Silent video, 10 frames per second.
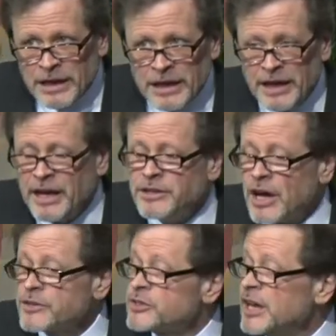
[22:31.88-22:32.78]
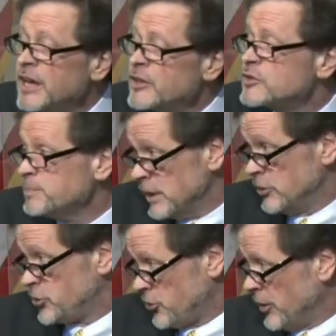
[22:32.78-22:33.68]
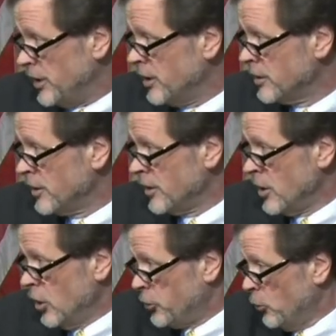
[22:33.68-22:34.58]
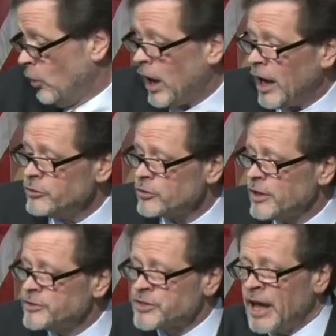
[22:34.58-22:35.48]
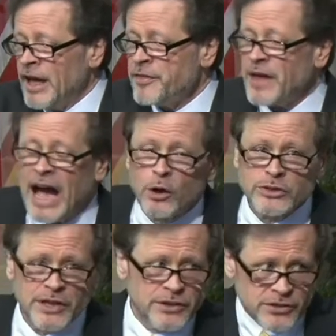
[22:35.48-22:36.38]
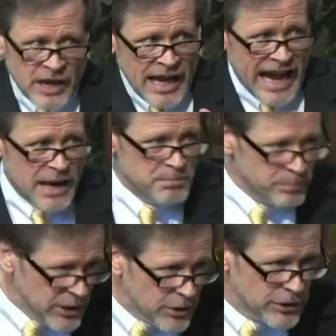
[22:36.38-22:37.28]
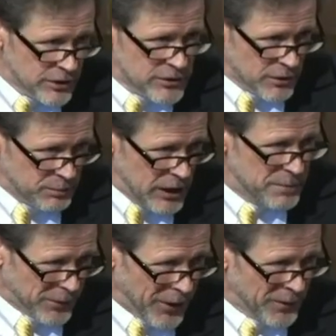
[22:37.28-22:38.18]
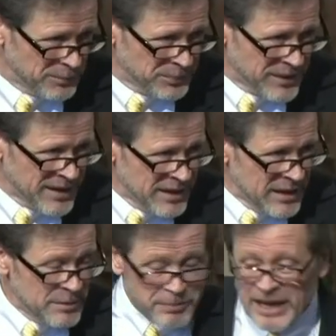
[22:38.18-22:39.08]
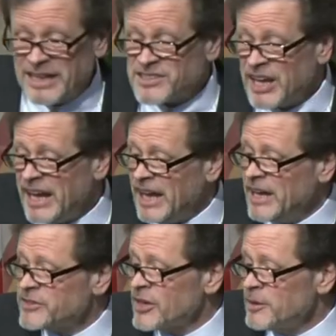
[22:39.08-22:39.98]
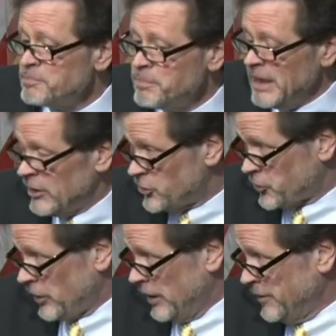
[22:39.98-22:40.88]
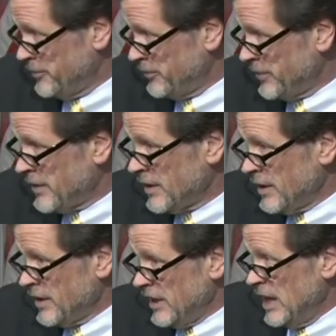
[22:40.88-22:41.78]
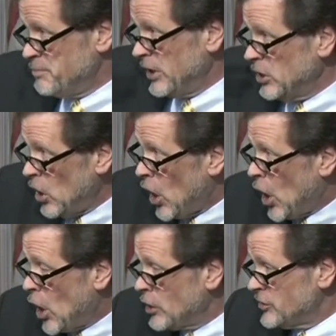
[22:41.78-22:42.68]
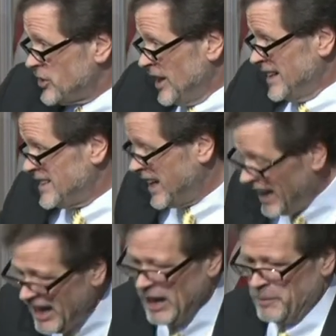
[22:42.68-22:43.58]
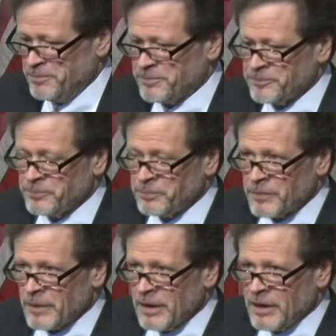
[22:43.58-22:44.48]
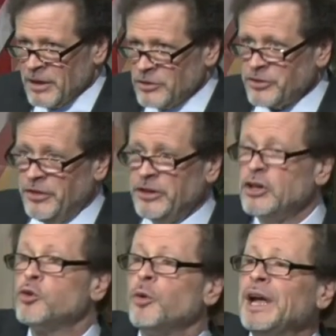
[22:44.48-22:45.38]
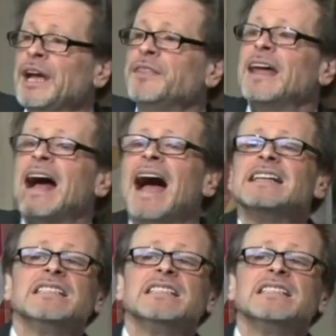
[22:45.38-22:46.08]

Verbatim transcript: He does His ministry through hundreds, thousands, and millions of people. But it's His ministry. It belongs to Him. To the degree that I